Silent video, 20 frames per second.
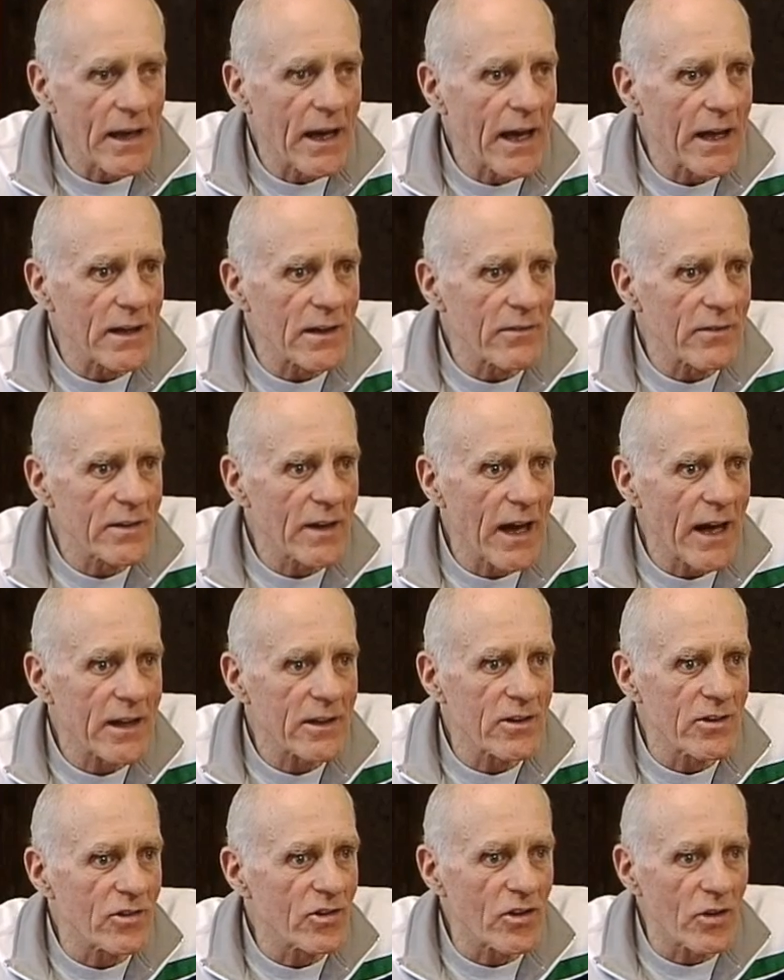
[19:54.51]
angle of attack
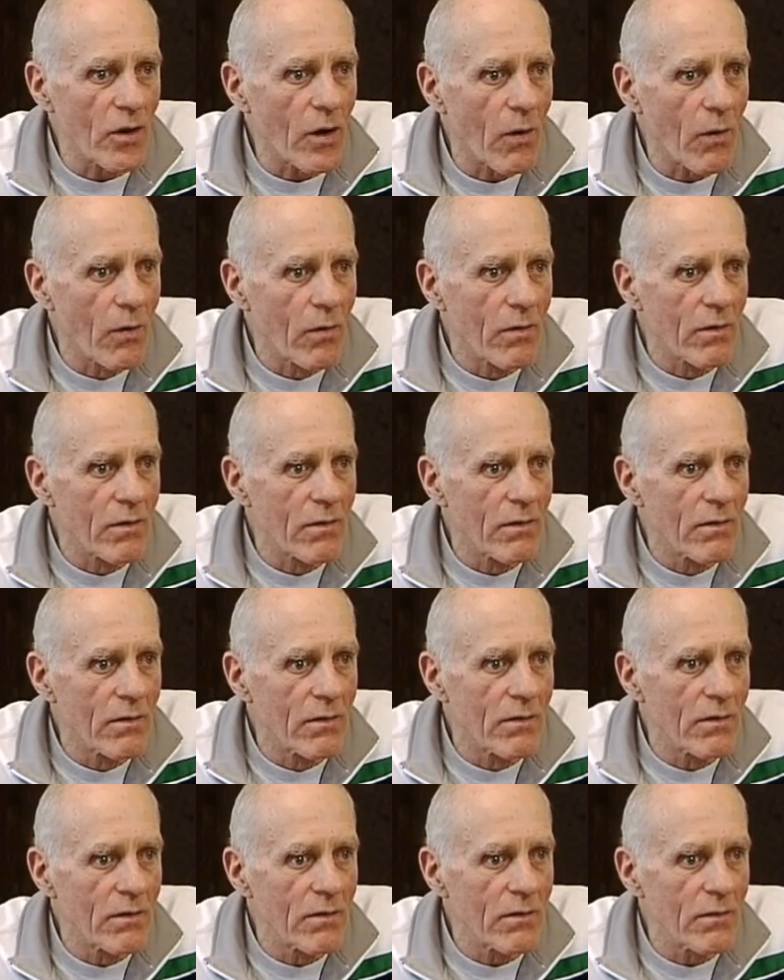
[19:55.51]
to 0.
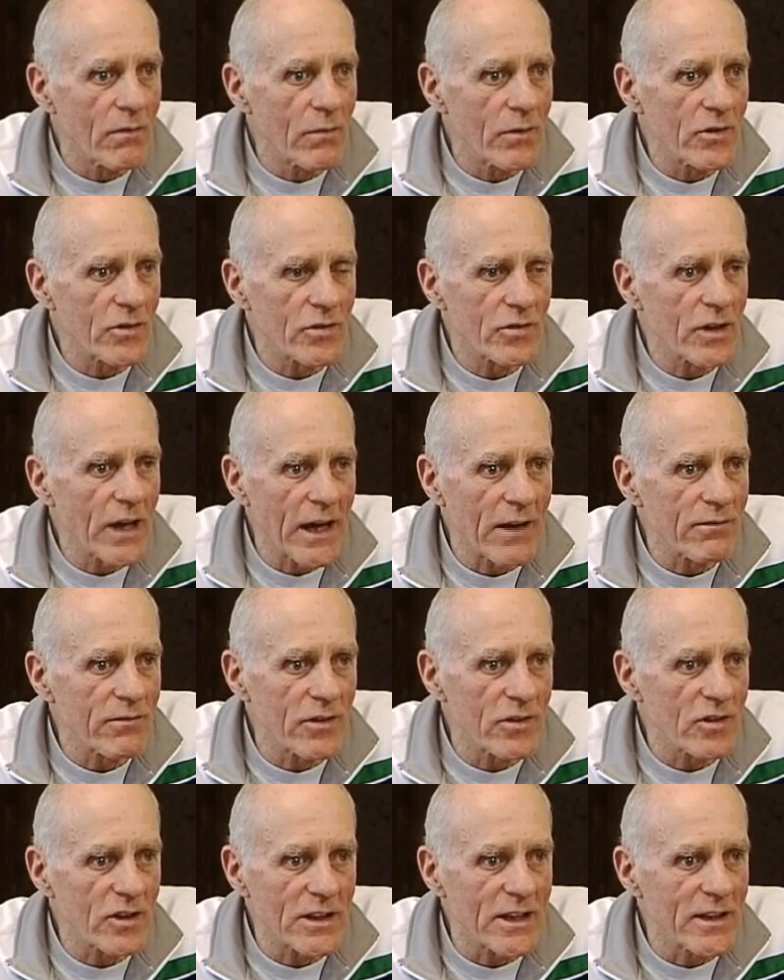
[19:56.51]
We just can't
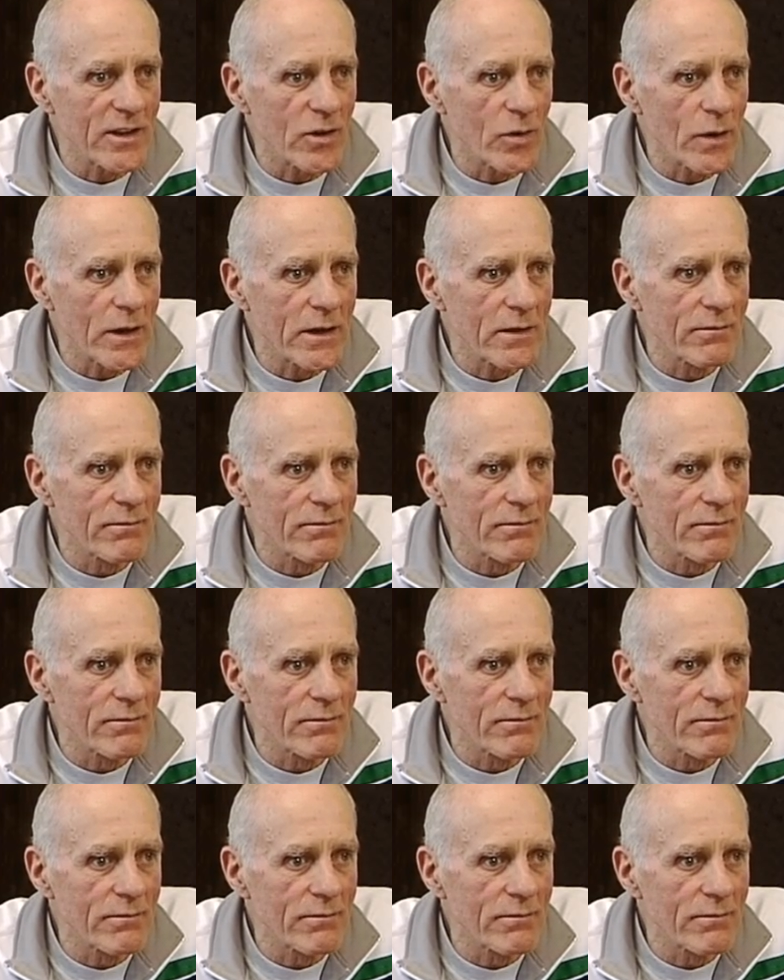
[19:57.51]
physically do it.